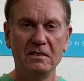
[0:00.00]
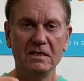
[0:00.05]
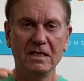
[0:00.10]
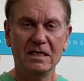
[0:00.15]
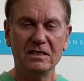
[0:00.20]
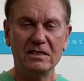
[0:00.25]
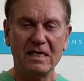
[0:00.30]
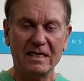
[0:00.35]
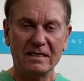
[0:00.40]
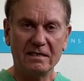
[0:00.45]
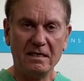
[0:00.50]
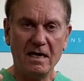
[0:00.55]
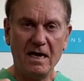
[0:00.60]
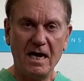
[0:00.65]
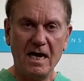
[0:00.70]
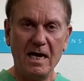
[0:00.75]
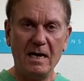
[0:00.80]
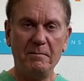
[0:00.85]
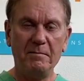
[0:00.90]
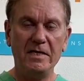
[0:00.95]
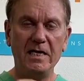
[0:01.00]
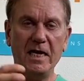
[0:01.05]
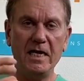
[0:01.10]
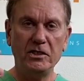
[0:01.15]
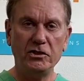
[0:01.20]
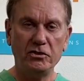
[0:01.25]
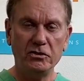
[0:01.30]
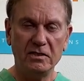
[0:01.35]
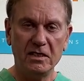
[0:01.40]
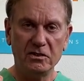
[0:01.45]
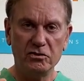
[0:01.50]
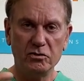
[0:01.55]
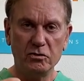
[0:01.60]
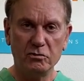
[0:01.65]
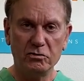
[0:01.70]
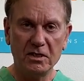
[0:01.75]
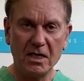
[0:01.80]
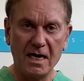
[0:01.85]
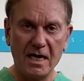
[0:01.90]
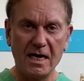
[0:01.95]
It's that combination that's so
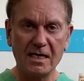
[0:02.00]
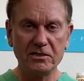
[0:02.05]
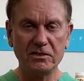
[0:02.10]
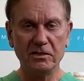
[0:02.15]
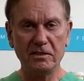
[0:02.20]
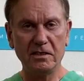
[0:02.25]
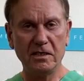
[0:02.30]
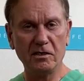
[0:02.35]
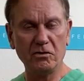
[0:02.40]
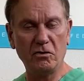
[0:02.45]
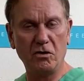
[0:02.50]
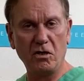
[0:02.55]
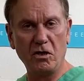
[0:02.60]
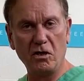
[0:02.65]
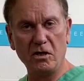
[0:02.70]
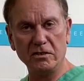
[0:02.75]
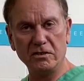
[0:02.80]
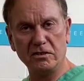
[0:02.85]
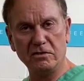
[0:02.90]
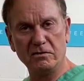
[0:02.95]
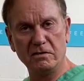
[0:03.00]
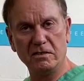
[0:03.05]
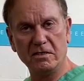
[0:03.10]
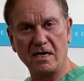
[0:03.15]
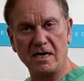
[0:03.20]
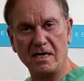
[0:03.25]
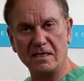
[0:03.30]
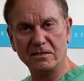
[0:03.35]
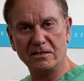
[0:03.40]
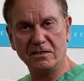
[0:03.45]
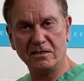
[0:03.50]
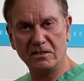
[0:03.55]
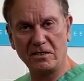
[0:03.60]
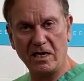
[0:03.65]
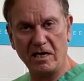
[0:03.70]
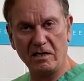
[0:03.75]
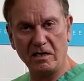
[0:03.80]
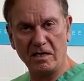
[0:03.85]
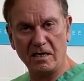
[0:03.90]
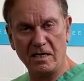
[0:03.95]
toxic that causes the toxic
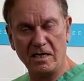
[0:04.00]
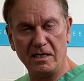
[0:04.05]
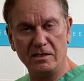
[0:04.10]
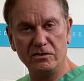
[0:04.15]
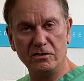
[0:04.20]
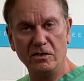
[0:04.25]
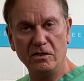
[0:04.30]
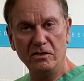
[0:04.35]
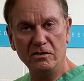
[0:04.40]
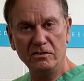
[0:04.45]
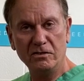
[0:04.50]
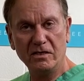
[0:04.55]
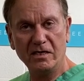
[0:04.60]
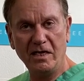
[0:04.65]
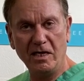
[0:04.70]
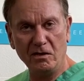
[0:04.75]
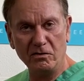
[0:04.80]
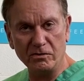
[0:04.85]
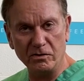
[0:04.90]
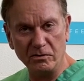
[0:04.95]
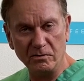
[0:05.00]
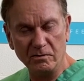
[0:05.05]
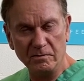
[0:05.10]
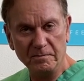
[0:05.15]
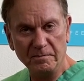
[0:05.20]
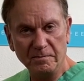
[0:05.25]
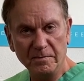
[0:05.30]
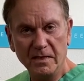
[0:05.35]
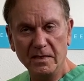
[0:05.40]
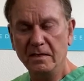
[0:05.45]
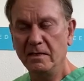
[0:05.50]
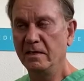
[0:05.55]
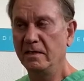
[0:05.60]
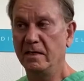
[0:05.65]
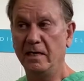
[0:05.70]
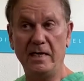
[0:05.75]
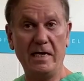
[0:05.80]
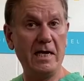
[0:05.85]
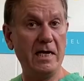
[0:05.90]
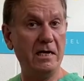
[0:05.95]
cytokines to kill you.
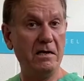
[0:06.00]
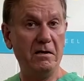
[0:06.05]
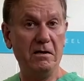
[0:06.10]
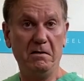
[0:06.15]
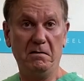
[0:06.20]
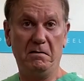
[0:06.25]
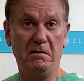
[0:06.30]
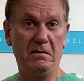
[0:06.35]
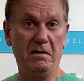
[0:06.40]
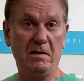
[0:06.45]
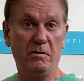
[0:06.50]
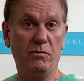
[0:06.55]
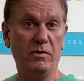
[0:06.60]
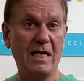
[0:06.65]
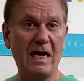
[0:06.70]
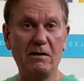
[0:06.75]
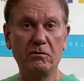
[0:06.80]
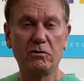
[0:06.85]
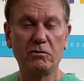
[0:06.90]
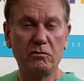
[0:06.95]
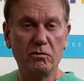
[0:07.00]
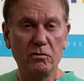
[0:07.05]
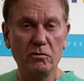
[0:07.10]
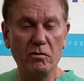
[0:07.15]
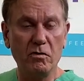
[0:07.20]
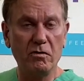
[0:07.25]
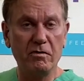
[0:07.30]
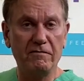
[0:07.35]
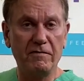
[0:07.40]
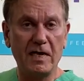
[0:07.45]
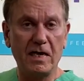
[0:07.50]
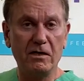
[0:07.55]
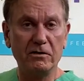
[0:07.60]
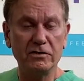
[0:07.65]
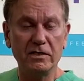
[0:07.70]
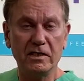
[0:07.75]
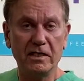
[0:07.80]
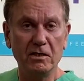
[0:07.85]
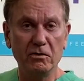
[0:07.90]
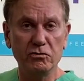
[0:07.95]
And without coronavirus,
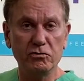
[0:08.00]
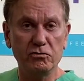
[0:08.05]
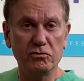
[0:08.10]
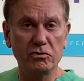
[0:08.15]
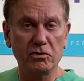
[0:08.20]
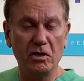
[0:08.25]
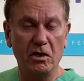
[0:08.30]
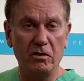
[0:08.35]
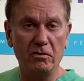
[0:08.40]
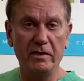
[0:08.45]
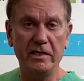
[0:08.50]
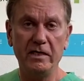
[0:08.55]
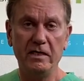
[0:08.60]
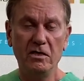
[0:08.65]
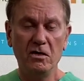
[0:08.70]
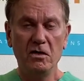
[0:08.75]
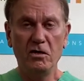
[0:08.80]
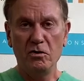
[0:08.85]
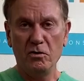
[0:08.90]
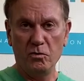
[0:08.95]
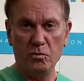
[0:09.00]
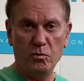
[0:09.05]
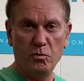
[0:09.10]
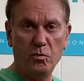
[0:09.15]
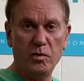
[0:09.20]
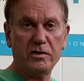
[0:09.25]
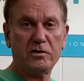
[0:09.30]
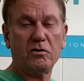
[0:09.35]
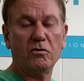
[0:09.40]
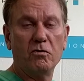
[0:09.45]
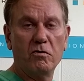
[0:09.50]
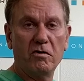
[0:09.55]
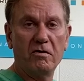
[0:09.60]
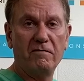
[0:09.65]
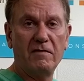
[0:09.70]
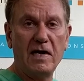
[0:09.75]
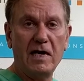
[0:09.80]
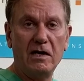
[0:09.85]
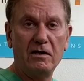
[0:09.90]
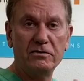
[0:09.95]
it kills you slowly. With
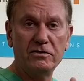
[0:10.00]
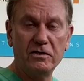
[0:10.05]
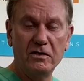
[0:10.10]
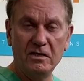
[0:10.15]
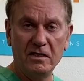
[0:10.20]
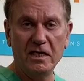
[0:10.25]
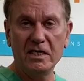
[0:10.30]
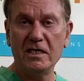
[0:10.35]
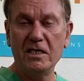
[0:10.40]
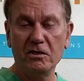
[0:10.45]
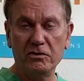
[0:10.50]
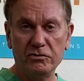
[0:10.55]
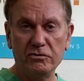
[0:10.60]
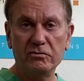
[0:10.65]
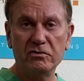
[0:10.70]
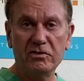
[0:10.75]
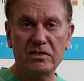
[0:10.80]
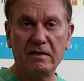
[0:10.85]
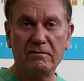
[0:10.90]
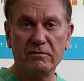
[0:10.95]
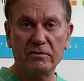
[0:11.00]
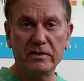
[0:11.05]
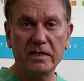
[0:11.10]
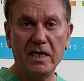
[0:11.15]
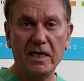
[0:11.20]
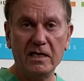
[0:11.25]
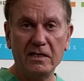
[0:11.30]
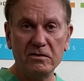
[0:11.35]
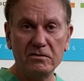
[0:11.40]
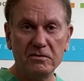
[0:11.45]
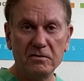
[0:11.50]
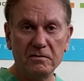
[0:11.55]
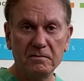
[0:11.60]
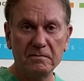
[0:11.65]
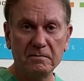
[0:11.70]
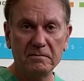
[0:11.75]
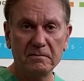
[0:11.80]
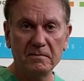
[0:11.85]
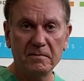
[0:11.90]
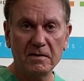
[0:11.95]
coronavirus, it kills you in several days.
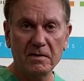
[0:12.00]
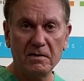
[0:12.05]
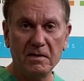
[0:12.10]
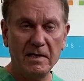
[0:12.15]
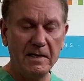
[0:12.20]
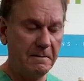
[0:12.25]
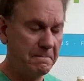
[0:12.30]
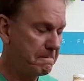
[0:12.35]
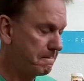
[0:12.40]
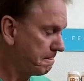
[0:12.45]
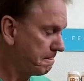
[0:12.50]
All right.